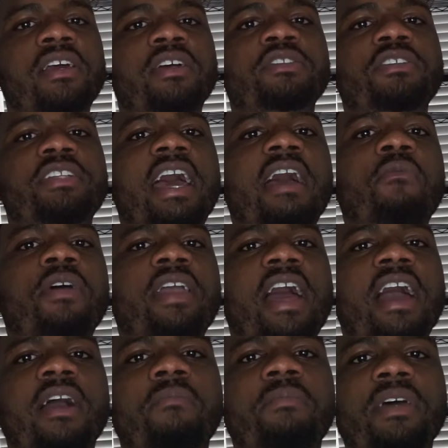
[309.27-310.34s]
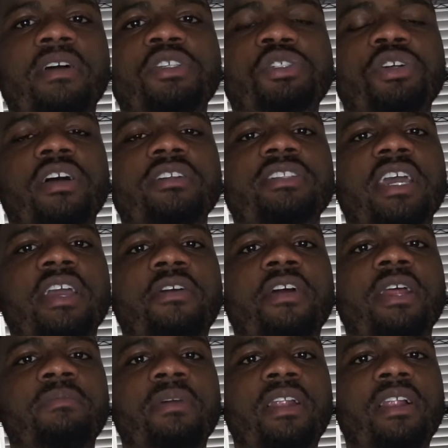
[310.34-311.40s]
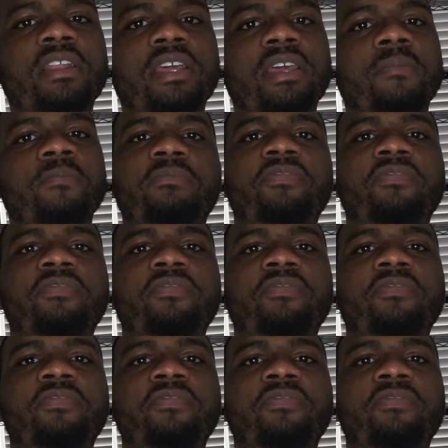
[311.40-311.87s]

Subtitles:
so that way I could build trust and credibility.